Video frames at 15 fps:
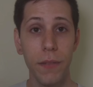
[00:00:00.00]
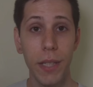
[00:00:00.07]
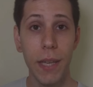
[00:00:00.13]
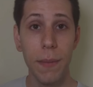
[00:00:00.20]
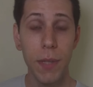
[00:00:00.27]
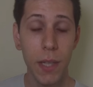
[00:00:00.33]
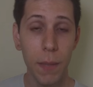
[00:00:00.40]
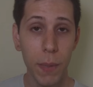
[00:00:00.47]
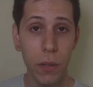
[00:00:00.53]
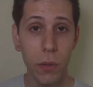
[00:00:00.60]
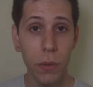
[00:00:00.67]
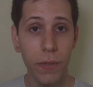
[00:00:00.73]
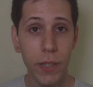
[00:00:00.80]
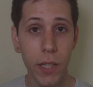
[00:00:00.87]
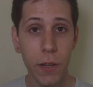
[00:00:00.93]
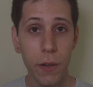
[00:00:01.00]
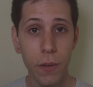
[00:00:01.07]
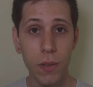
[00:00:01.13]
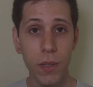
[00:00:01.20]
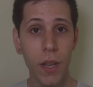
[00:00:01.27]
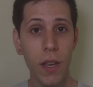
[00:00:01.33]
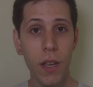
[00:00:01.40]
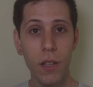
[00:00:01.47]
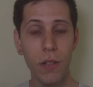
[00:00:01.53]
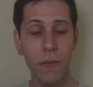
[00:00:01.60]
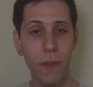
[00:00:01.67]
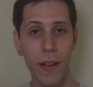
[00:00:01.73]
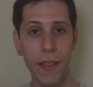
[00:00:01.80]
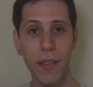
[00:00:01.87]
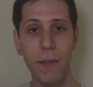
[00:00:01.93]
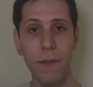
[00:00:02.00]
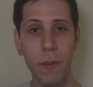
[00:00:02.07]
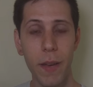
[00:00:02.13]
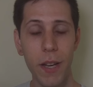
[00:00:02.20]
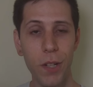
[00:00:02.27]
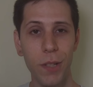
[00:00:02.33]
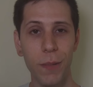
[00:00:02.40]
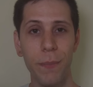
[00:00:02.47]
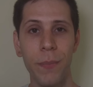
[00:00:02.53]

to keep skipping through videos to find the information.